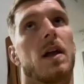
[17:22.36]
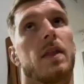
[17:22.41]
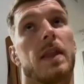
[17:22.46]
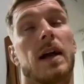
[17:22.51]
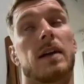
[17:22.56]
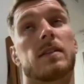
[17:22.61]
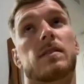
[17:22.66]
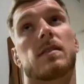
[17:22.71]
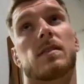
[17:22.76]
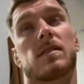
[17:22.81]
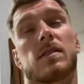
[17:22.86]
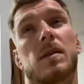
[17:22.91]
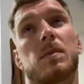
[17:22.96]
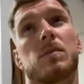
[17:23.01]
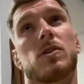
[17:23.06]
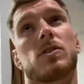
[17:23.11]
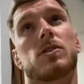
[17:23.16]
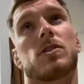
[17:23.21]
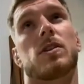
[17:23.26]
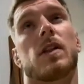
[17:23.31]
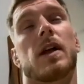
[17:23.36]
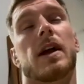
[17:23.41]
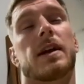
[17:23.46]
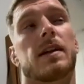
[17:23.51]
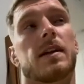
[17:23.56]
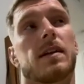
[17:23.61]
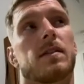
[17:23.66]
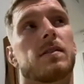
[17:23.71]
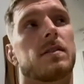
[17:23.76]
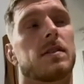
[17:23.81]
That's similar to like
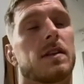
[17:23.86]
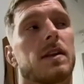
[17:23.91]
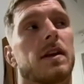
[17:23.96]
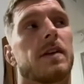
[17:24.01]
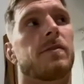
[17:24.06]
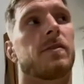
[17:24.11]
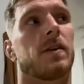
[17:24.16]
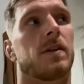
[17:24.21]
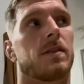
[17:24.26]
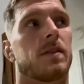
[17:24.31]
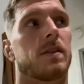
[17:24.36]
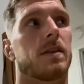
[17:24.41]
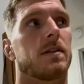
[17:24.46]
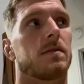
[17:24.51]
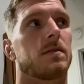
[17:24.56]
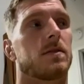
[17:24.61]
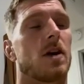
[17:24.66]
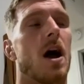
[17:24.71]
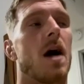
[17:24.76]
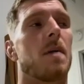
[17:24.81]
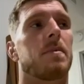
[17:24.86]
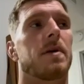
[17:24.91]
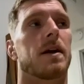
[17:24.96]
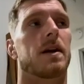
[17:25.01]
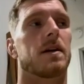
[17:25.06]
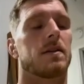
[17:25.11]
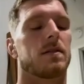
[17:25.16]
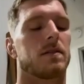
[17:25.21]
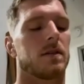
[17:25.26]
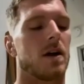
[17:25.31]
different
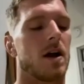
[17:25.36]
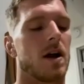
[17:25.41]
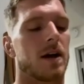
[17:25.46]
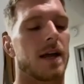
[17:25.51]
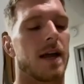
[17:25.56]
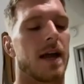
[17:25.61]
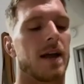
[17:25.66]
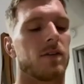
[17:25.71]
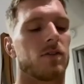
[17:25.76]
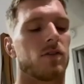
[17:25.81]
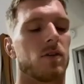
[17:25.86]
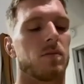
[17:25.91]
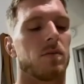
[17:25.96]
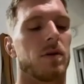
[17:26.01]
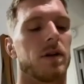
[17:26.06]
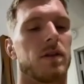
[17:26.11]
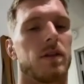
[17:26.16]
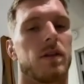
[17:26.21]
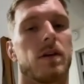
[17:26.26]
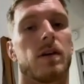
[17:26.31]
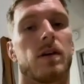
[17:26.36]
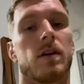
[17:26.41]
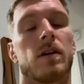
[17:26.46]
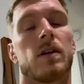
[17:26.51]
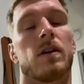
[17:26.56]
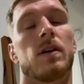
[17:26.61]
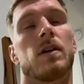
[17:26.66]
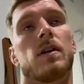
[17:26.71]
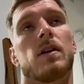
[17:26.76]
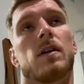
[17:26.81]
topic, not cancer, but the
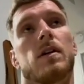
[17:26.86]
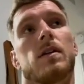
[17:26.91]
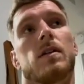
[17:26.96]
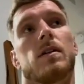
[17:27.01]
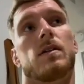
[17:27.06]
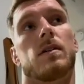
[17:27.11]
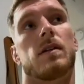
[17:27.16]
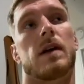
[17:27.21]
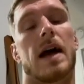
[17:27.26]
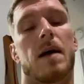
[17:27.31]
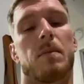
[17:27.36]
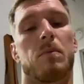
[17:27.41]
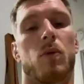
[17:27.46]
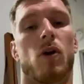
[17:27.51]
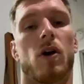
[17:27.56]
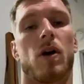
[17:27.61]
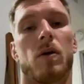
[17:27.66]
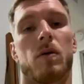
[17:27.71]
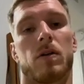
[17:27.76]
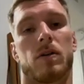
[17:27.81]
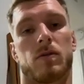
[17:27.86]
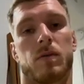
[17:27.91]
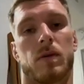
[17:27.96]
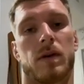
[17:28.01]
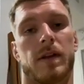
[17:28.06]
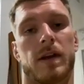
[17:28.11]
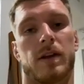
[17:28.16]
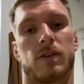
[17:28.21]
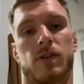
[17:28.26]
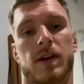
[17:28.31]
at Barwis
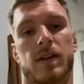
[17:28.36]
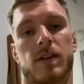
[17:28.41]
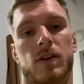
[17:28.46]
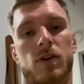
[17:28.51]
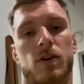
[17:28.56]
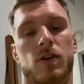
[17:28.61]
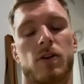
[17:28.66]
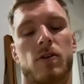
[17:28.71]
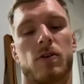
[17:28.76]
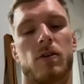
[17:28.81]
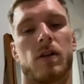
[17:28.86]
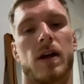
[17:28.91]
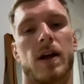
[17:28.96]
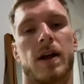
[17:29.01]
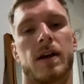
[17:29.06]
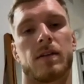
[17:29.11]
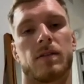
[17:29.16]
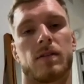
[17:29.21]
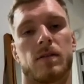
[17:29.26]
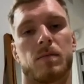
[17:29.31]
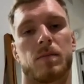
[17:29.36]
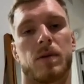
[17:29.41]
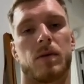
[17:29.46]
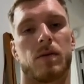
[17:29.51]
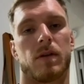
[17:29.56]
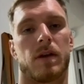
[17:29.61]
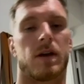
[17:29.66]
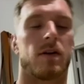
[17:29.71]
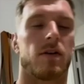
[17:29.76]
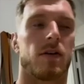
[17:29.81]
where they train the neuro clients,
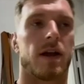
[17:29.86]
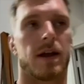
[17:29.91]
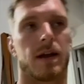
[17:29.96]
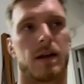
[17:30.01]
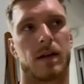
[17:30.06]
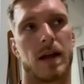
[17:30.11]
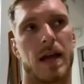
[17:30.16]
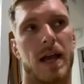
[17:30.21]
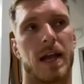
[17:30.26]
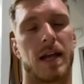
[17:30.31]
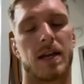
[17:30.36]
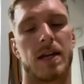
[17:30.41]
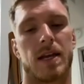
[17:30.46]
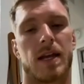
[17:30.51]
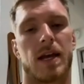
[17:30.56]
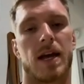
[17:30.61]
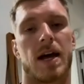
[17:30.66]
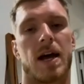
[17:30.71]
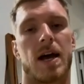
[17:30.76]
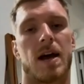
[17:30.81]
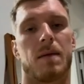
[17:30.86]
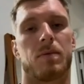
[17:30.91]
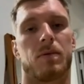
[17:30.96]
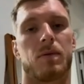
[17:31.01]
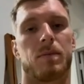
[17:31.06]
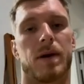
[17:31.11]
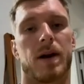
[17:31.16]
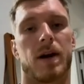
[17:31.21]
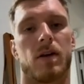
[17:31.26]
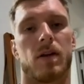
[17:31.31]
people that are like handicapped or
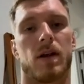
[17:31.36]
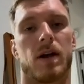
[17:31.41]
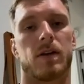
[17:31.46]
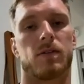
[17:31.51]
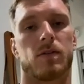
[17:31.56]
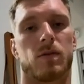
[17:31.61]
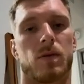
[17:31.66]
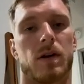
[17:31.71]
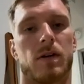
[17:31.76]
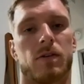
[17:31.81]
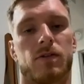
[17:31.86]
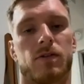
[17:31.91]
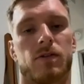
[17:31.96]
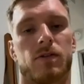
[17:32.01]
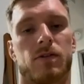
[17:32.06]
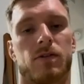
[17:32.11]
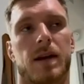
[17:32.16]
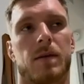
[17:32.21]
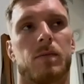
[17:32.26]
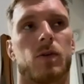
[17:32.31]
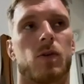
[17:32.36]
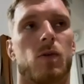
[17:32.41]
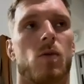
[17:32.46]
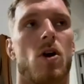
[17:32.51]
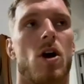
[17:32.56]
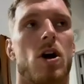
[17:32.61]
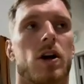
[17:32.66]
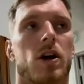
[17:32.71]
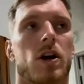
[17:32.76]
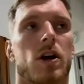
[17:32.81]
paralyzed or whatever, trying to get them to
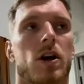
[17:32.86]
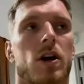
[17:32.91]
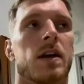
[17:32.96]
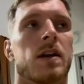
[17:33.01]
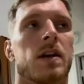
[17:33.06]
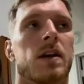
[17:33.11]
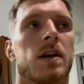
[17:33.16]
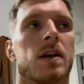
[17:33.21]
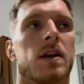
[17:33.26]
walk again.